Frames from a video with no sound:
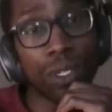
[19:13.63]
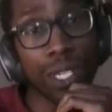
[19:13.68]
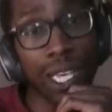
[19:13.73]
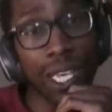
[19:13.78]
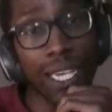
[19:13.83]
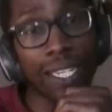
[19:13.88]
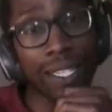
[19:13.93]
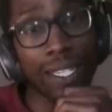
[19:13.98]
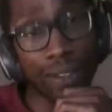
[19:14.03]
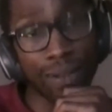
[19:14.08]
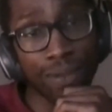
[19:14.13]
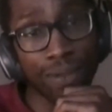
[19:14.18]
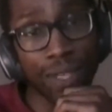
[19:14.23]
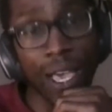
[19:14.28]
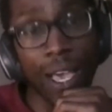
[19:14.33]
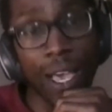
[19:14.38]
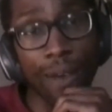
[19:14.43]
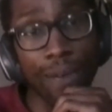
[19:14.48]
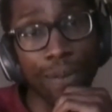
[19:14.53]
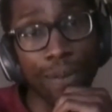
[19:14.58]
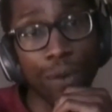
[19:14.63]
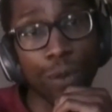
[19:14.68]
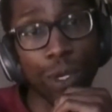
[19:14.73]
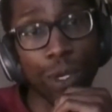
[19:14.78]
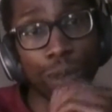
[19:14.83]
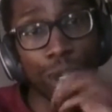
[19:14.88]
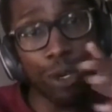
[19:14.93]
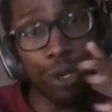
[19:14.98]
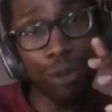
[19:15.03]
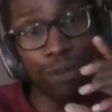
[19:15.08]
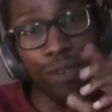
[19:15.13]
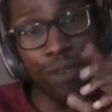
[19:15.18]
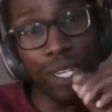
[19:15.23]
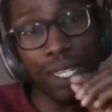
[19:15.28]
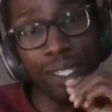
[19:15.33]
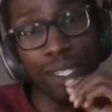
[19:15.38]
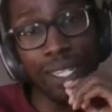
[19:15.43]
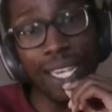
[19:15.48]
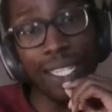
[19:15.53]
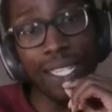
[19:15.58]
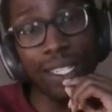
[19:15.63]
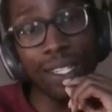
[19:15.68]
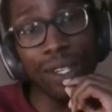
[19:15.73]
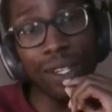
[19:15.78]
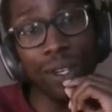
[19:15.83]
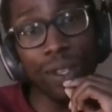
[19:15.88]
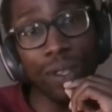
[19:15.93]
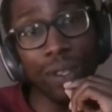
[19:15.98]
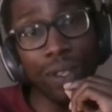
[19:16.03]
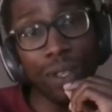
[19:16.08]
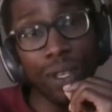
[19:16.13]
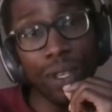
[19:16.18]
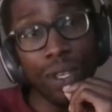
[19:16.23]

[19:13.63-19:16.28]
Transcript: sight of that, and we become fixated on,